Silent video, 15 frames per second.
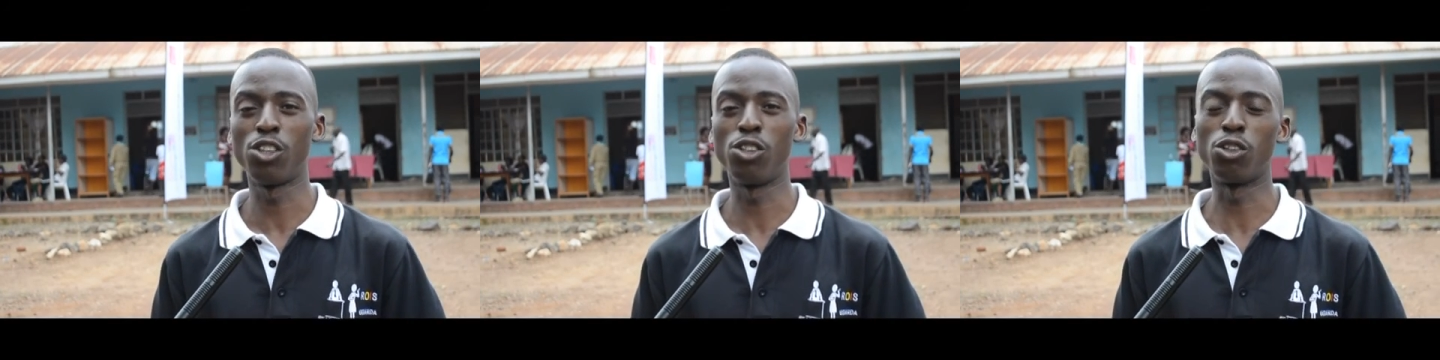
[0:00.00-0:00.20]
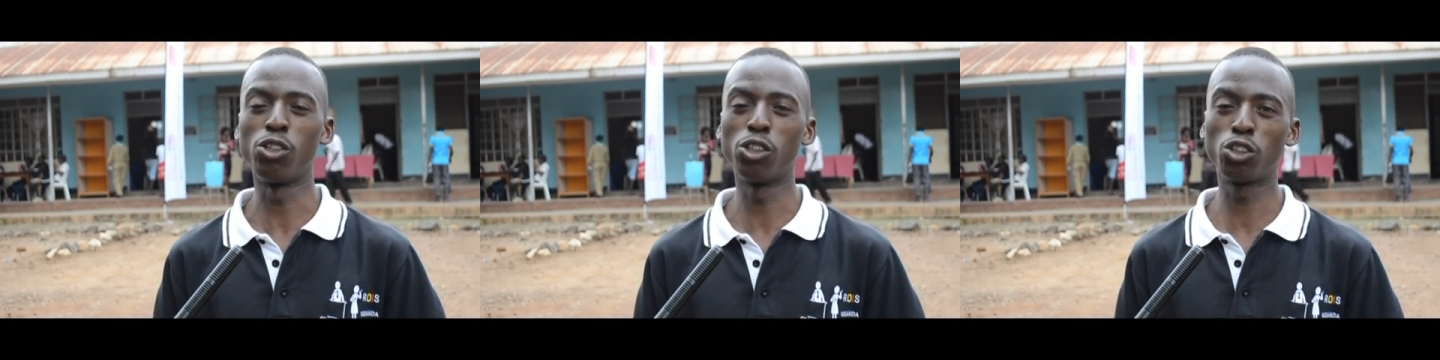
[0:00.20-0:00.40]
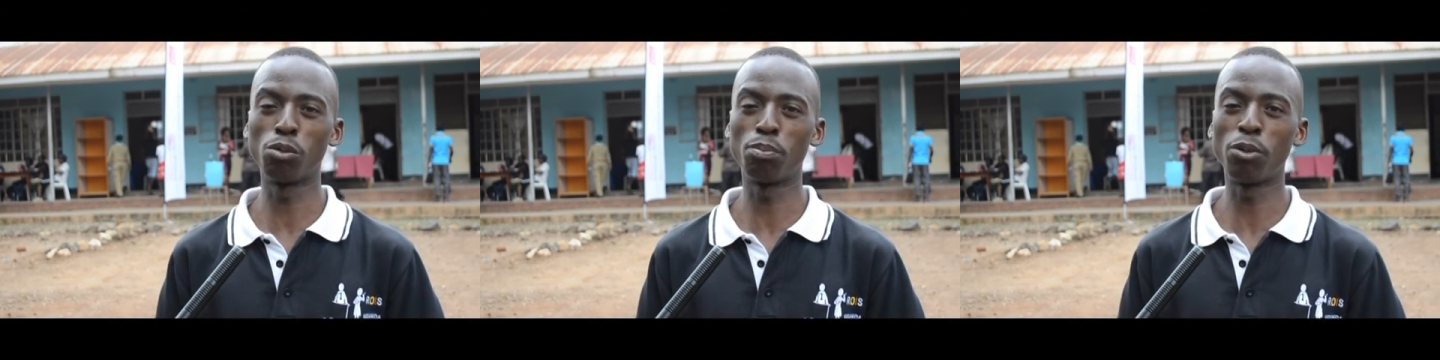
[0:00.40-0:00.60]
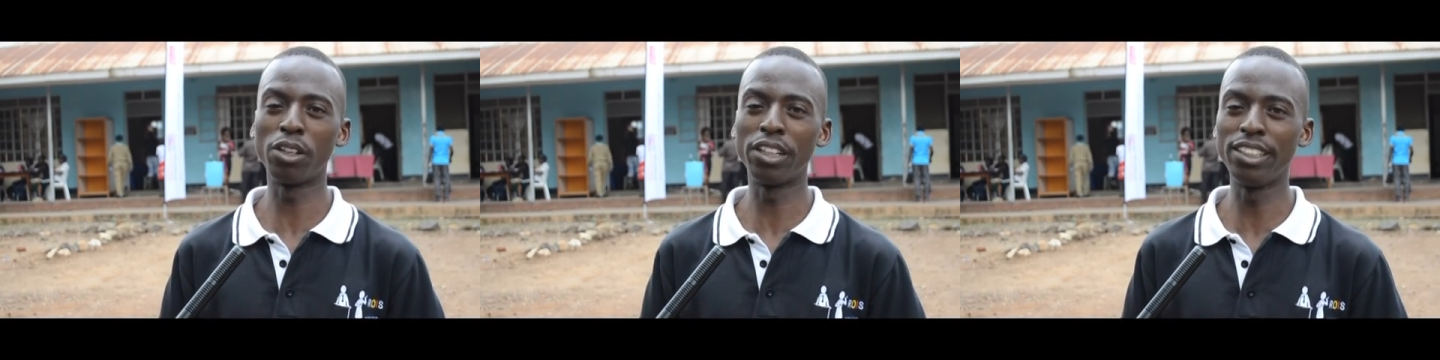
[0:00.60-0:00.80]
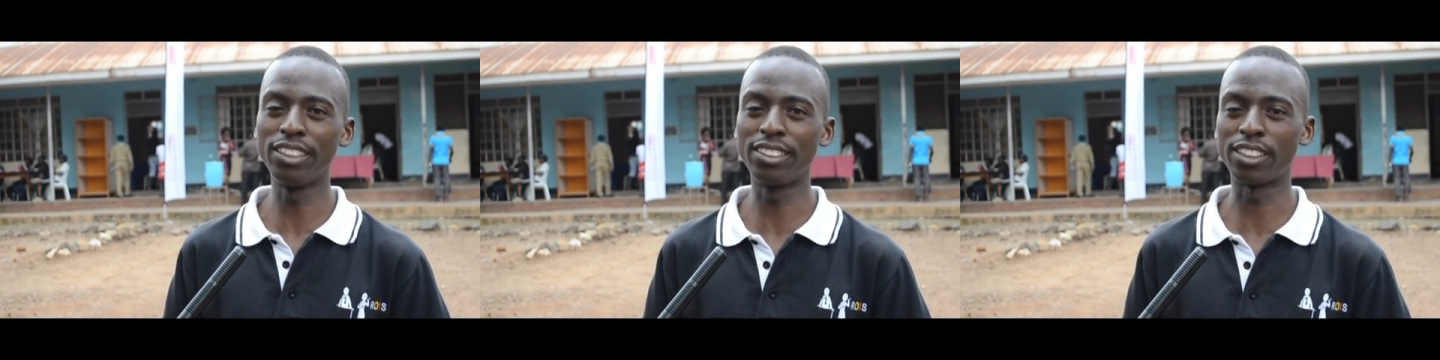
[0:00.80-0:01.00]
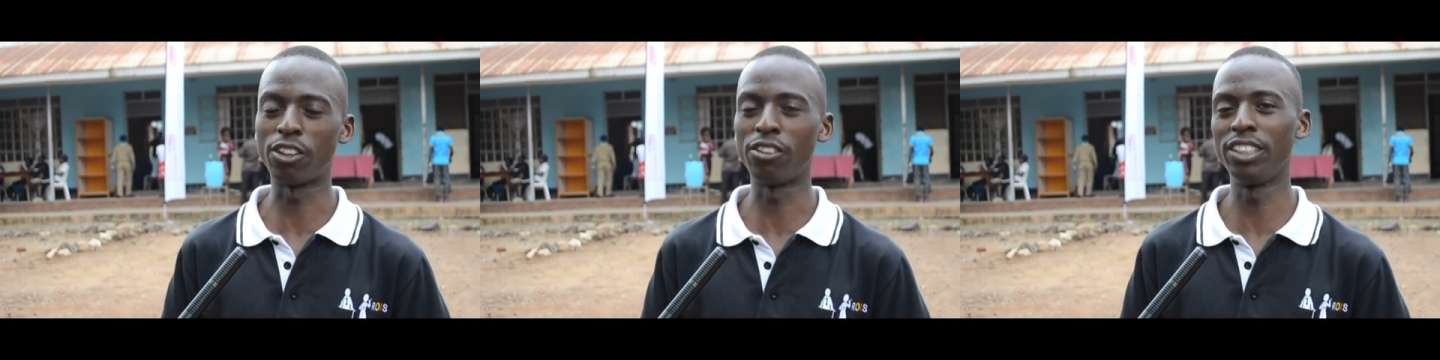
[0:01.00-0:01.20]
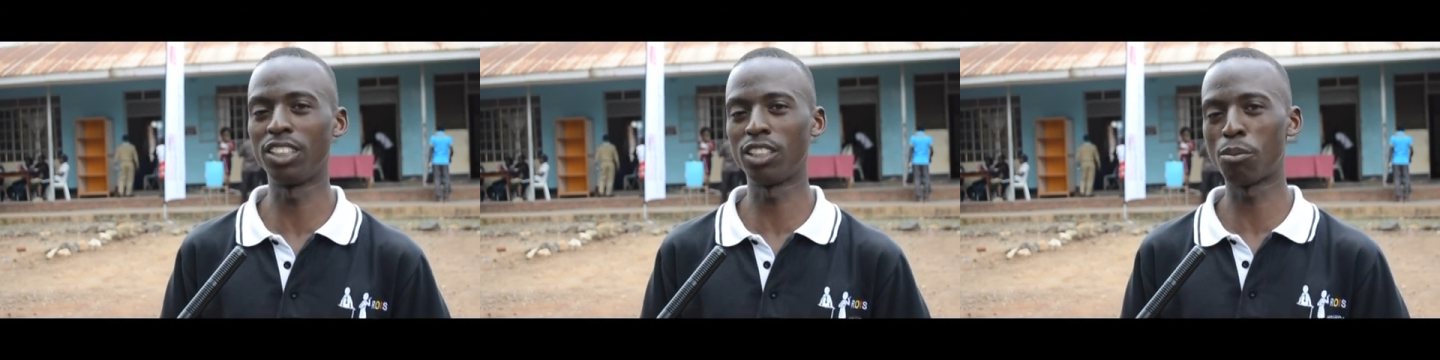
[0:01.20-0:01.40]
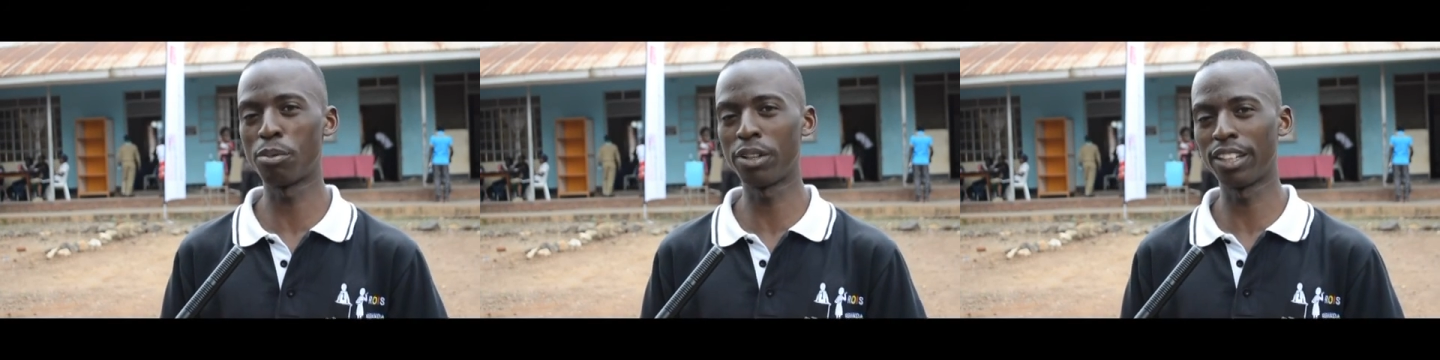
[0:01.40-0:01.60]
You go to police and
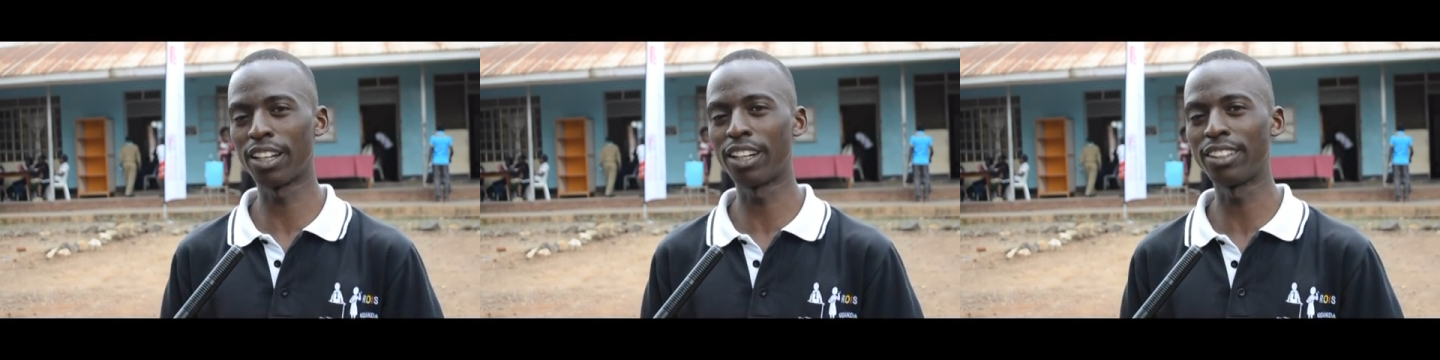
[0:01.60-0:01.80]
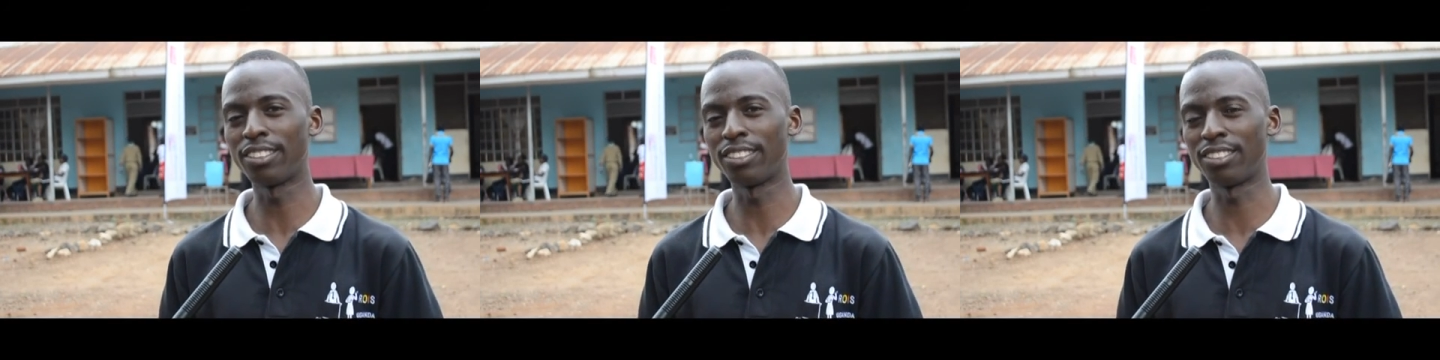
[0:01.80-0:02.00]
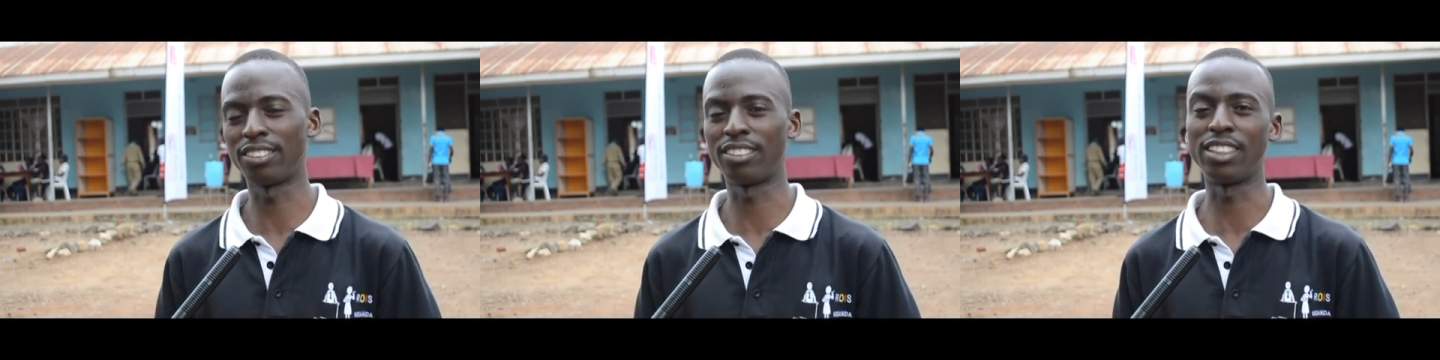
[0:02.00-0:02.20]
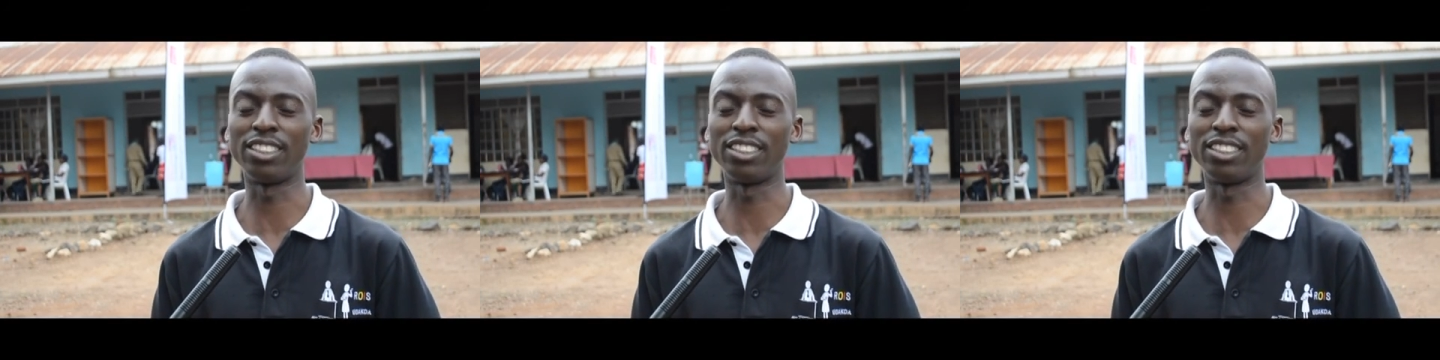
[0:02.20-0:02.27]
interpreters,